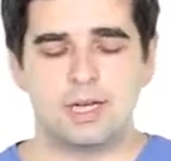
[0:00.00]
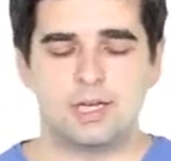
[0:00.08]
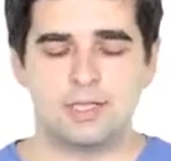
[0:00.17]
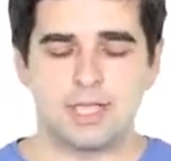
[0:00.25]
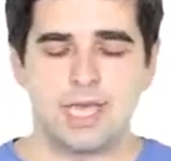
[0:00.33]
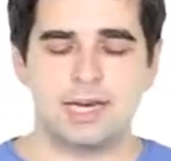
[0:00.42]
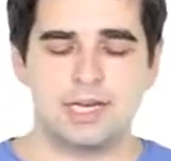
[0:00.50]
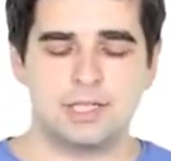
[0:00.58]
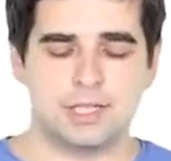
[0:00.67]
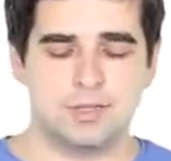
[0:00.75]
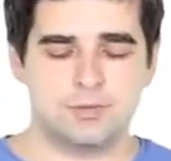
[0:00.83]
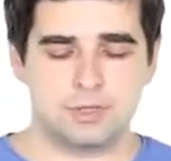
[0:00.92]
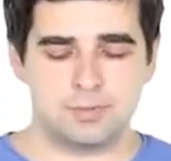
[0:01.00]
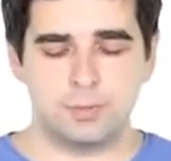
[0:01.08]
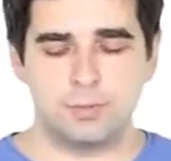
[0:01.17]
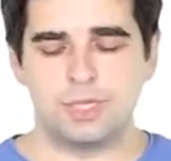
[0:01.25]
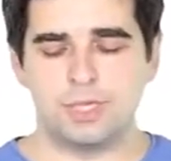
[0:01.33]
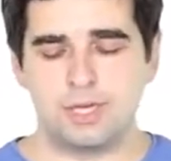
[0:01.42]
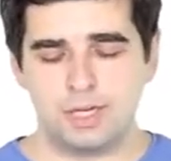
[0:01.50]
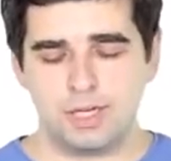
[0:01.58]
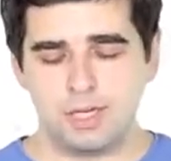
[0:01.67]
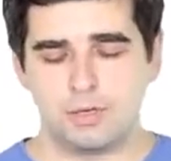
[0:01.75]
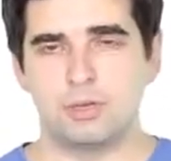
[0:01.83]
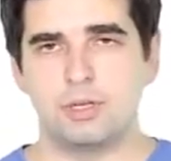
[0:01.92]
cyclic shifts which are
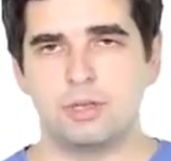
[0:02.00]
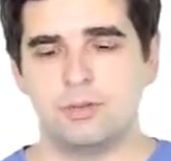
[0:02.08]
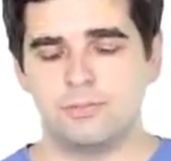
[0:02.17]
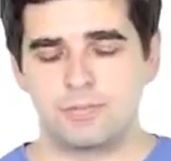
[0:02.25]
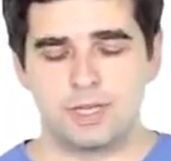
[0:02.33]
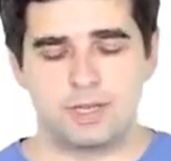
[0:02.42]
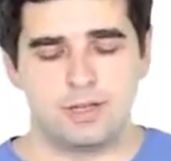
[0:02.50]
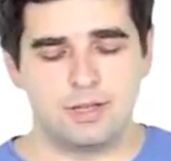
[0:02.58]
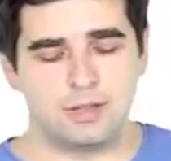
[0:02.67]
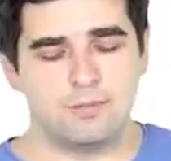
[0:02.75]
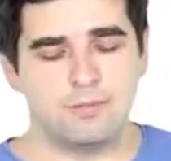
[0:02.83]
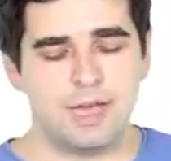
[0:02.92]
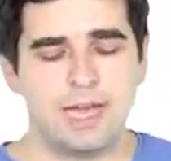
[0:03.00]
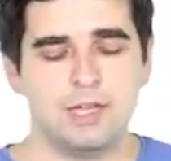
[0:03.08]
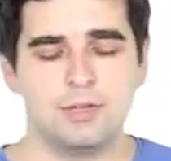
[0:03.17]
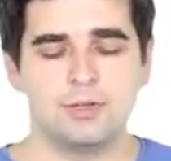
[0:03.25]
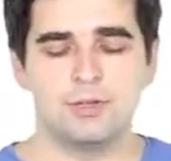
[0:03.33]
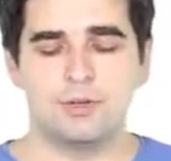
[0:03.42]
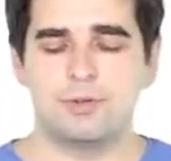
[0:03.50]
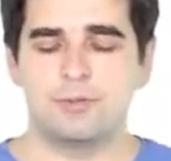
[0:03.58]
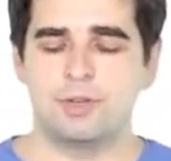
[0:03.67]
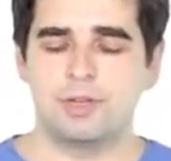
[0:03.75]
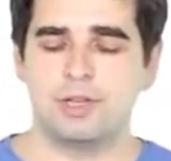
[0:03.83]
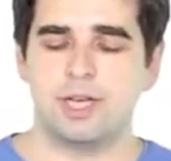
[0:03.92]
equal, the value
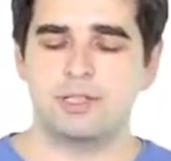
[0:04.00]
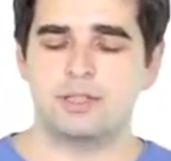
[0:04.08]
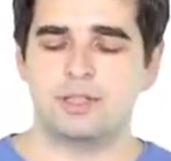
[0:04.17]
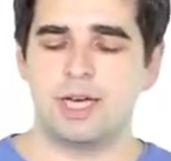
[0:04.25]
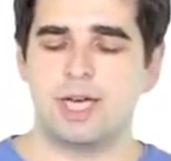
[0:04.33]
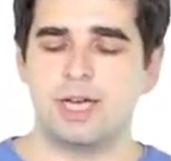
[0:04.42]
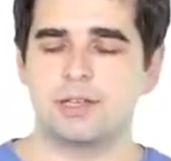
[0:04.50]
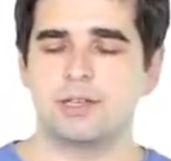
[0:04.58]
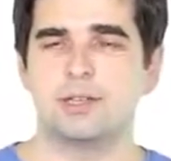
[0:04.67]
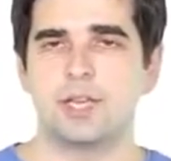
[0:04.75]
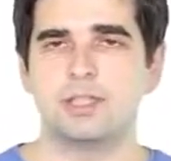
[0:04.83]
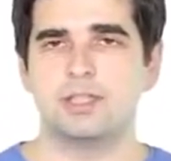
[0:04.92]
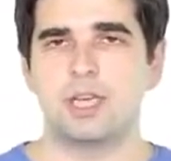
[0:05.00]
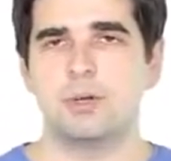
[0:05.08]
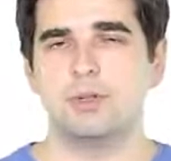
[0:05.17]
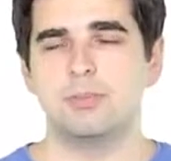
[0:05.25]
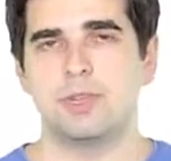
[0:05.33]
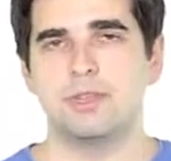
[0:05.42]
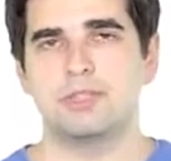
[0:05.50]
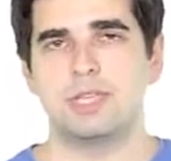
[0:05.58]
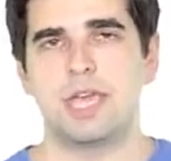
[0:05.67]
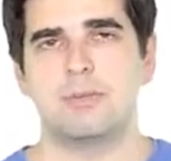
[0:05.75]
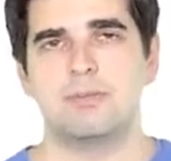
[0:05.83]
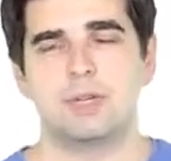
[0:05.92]
of class I and class J will be the
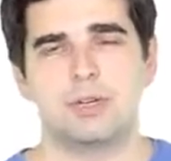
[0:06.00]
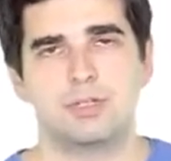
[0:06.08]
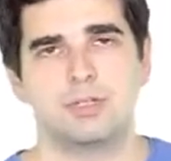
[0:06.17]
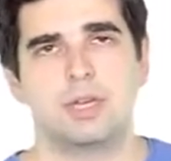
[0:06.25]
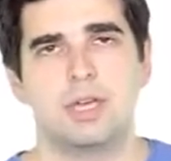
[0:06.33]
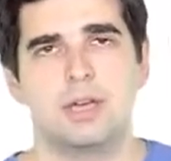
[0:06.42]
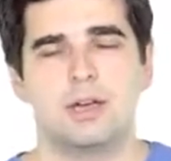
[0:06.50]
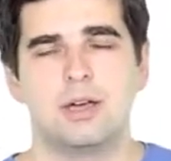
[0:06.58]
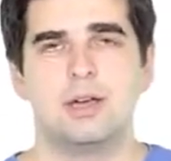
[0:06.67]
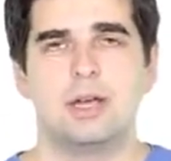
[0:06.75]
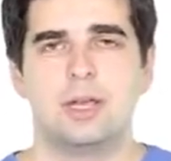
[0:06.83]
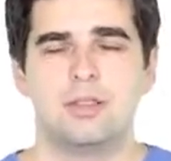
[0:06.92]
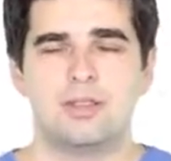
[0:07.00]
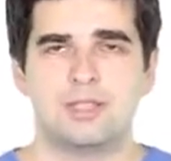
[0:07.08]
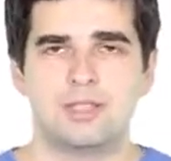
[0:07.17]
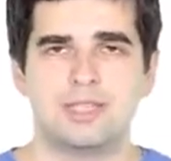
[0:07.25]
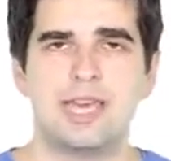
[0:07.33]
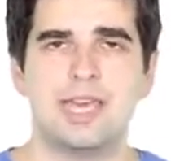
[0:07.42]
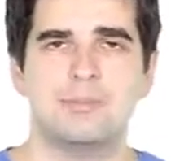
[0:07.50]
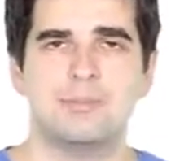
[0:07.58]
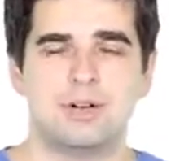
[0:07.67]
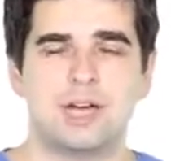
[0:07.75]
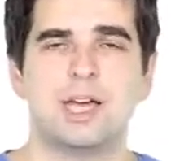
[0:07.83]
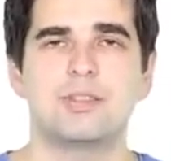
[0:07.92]
same, because the
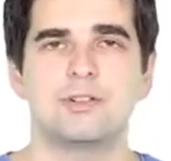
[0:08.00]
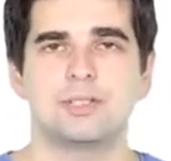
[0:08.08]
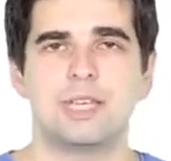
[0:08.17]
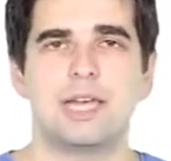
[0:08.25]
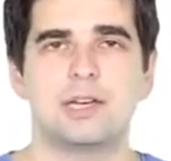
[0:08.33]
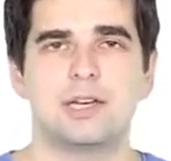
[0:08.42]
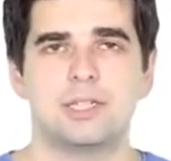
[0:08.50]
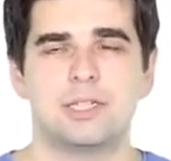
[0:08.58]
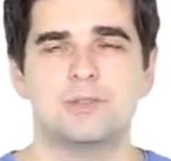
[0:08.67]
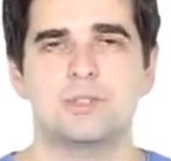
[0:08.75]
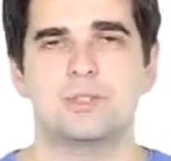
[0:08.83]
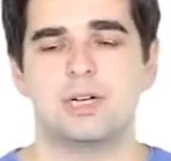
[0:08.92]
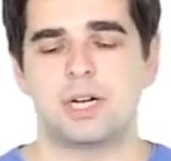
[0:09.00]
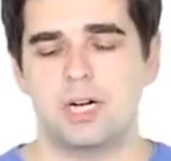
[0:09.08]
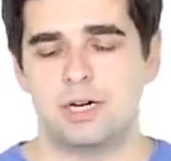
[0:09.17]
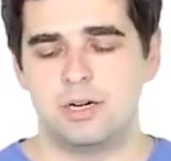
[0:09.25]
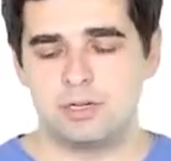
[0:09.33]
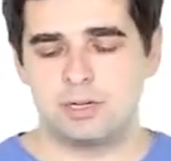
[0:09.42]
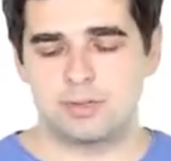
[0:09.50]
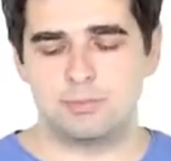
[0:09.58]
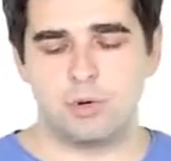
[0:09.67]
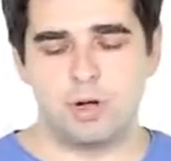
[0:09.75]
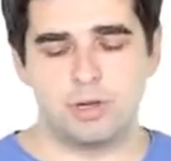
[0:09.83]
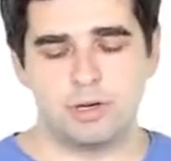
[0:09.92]
same other cyclic shifts are
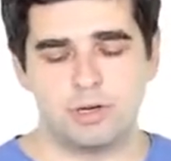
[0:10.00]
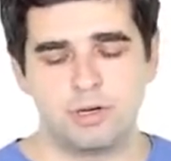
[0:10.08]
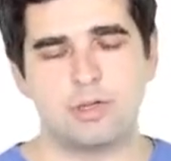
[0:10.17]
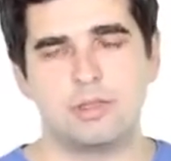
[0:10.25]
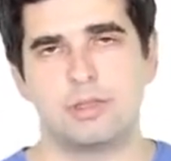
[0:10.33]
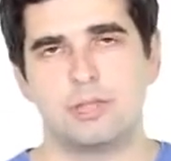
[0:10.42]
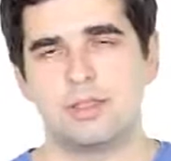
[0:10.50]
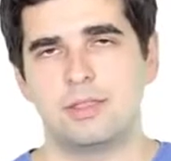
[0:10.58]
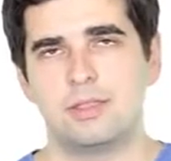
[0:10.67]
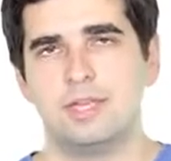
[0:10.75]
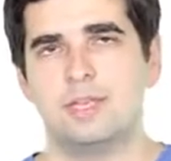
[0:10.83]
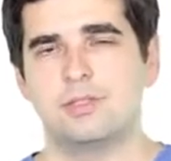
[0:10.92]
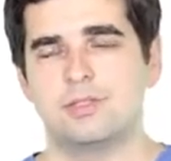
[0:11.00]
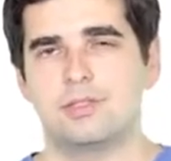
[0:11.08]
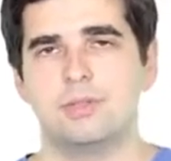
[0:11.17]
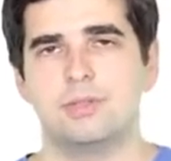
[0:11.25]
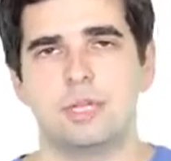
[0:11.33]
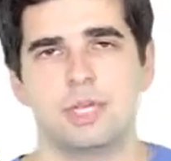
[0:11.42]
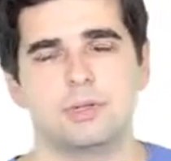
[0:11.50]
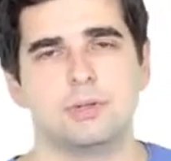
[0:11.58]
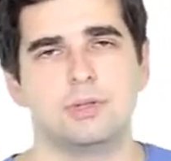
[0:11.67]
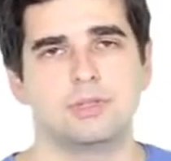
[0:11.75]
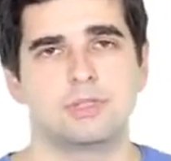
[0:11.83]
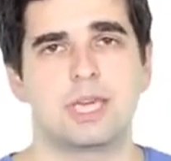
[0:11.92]
smaller than these two
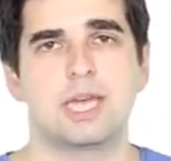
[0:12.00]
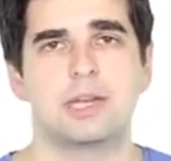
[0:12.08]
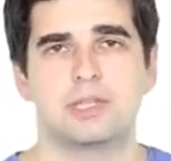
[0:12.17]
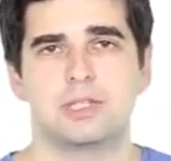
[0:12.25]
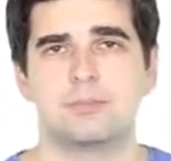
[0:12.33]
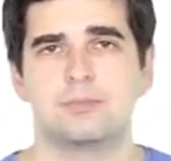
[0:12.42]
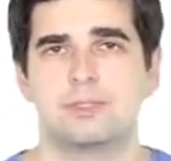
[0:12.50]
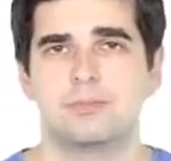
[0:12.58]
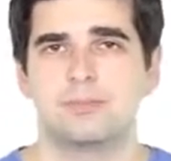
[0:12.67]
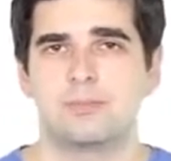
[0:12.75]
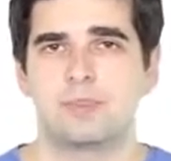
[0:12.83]
equal cyclic shifts.